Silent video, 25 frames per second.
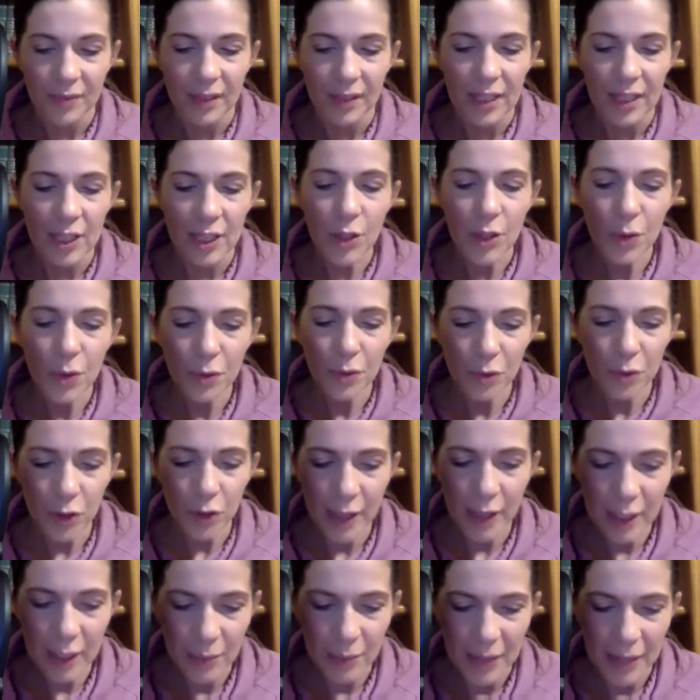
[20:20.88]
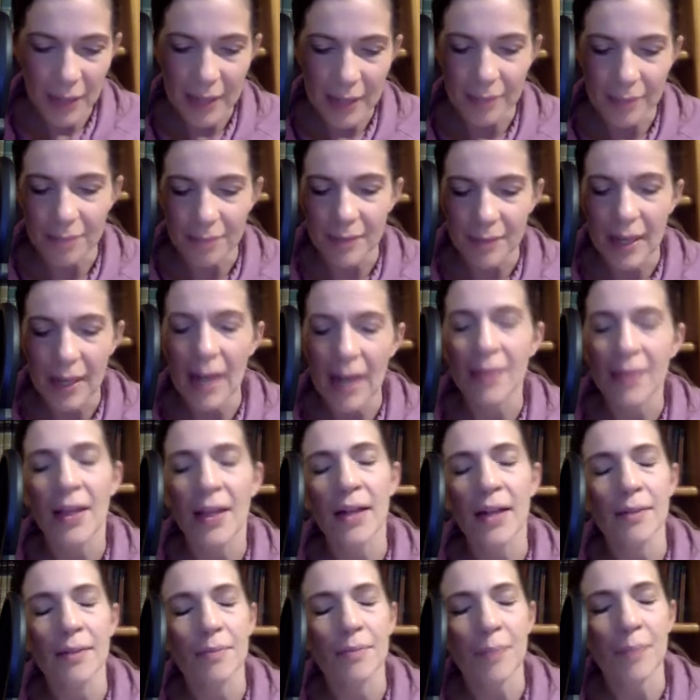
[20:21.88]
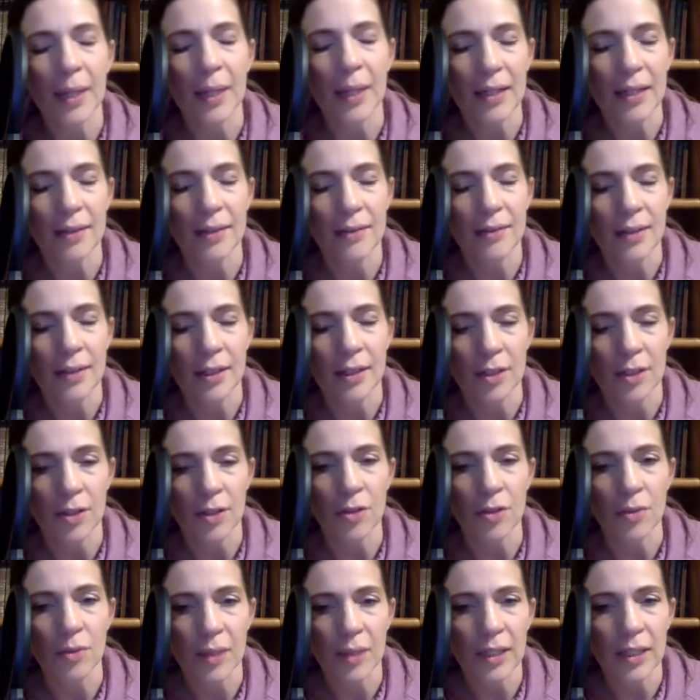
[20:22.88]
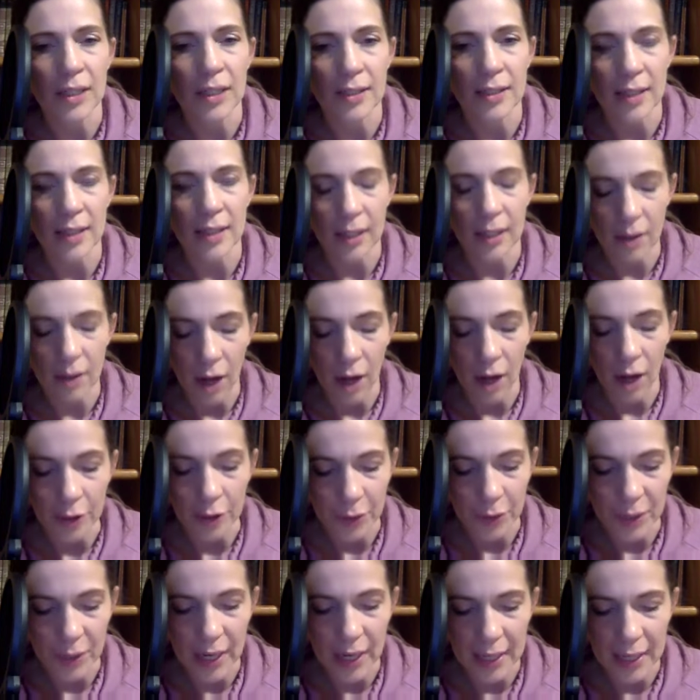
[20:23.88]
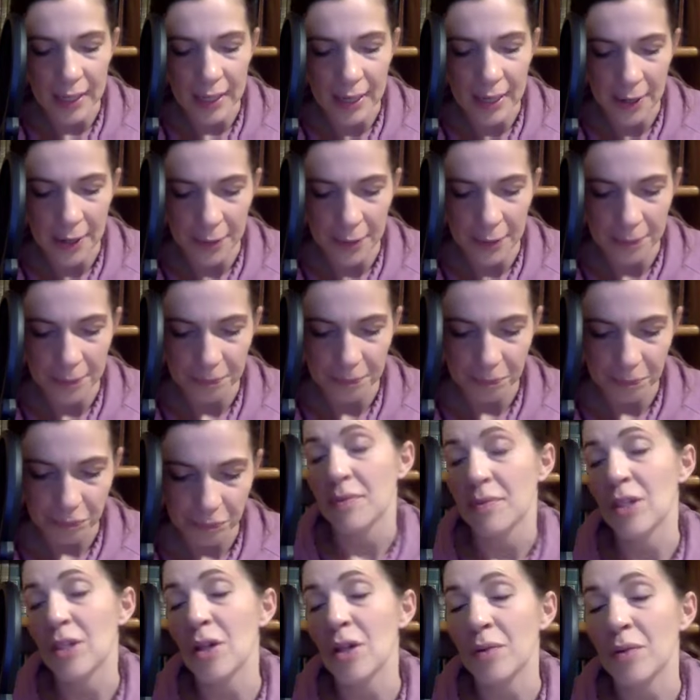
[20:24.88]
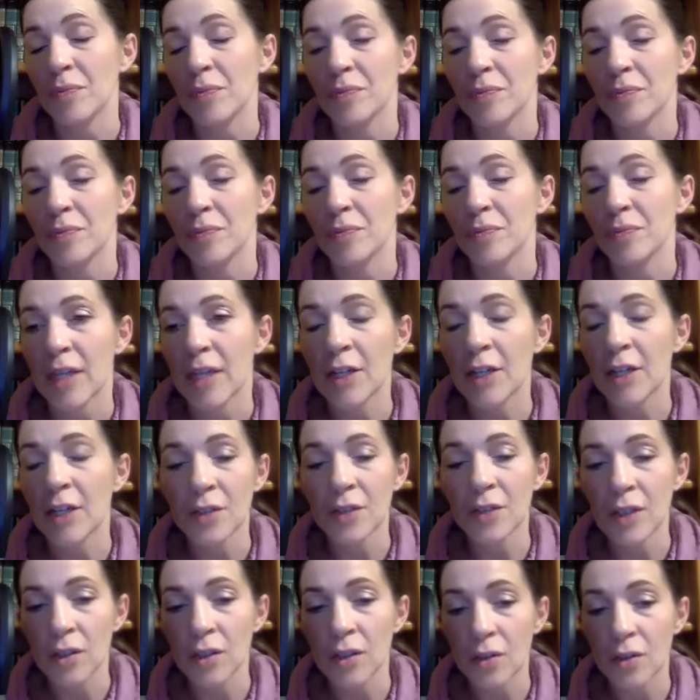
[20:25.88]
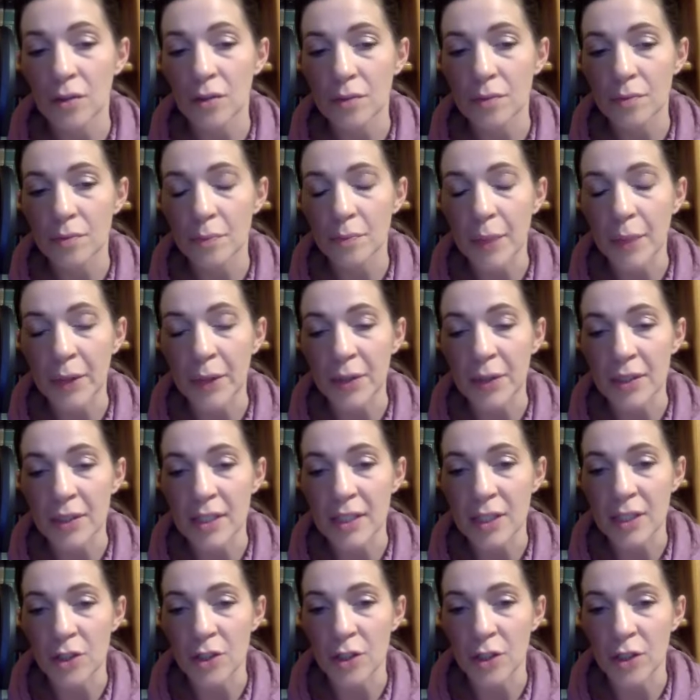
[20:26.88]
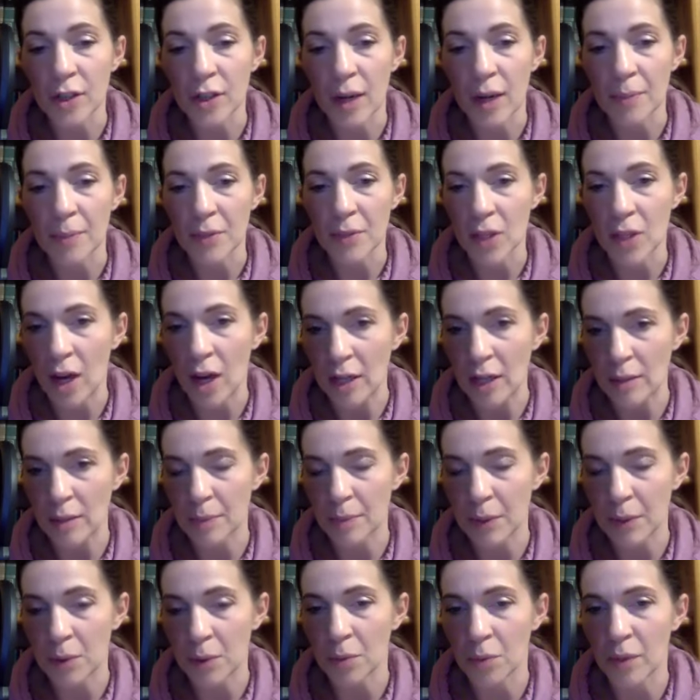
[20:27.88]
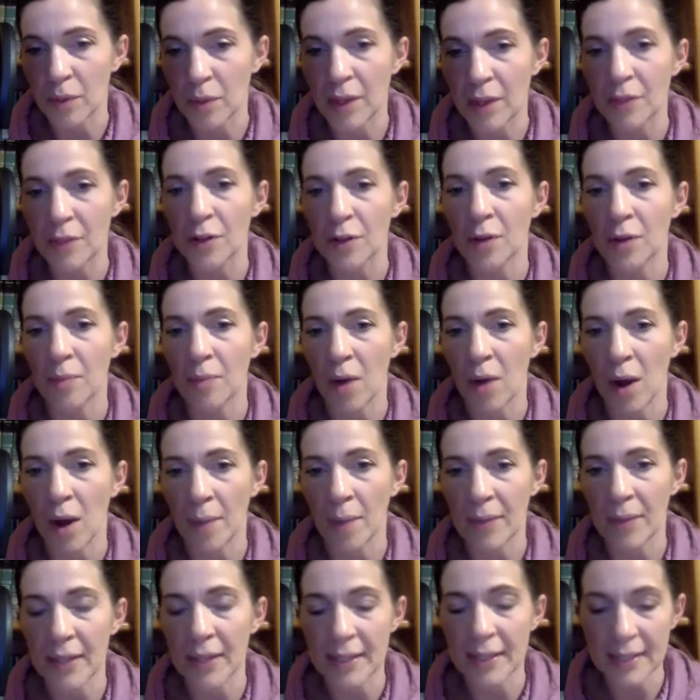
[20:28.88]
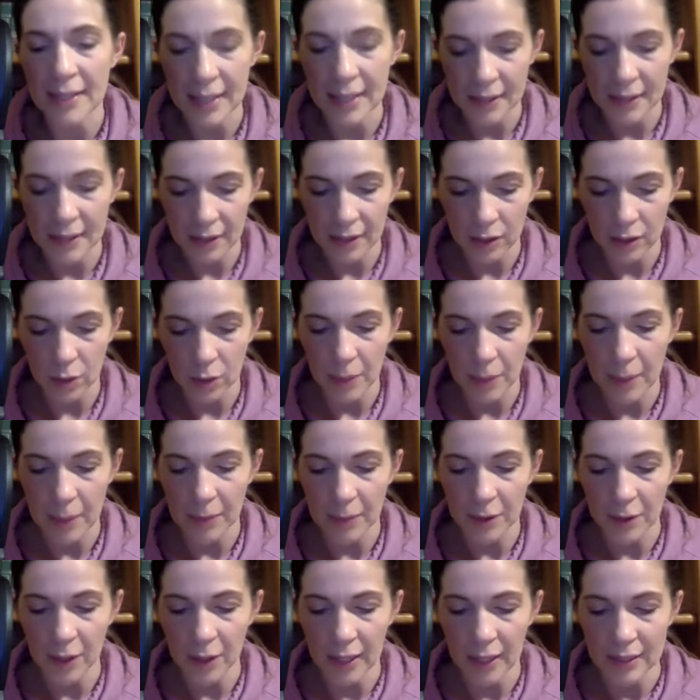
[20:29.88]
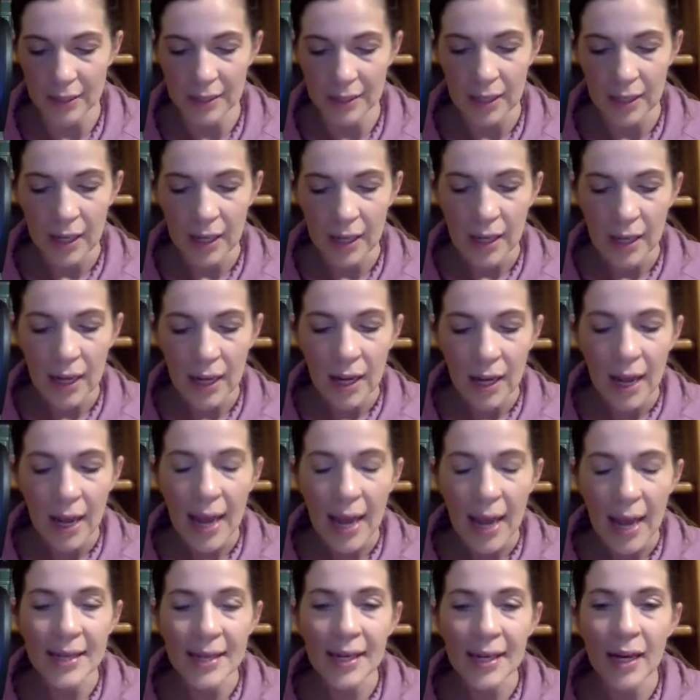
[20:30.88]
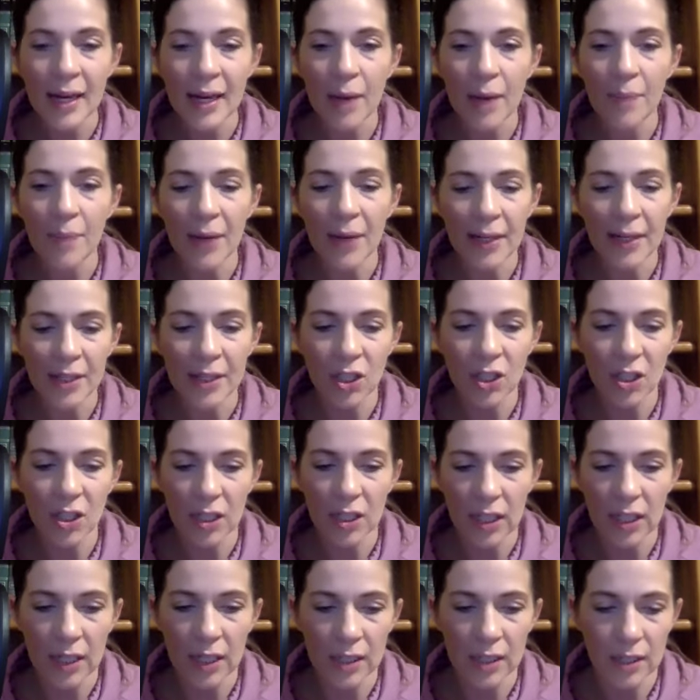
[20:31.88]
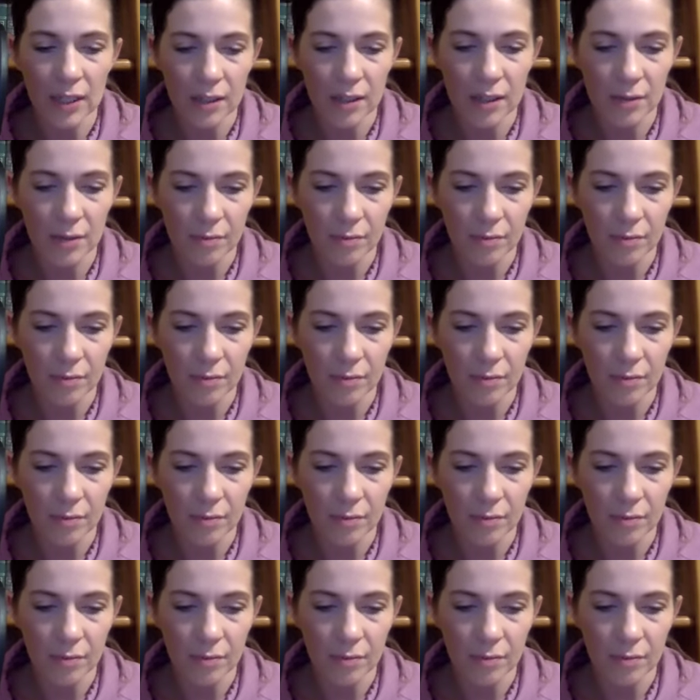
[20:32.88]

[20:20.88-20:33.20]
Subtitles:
You've tricked me. And then, but he's so sweet. He's like, I'll do it anyhow. So then her little brother and sister come to the hospital with her mom, and they see the little paper cranes hanging up, and it's